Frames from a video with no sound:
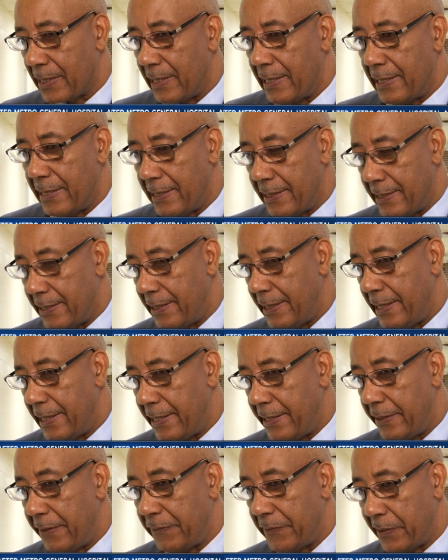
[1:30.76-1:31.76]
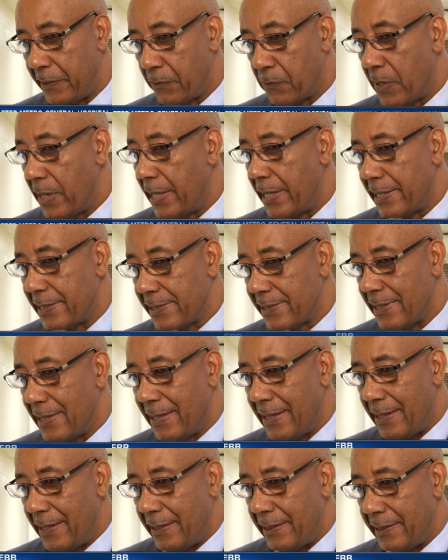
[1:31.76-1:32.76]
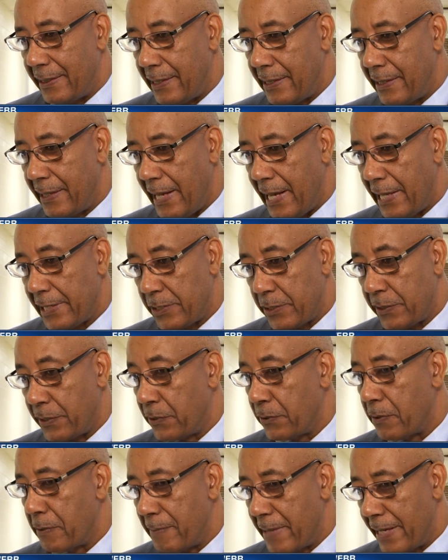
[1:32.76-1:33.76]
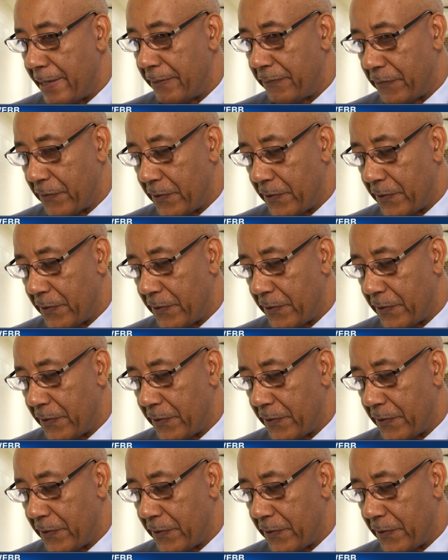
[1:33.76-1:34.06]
uh, and if there was, then I should know about it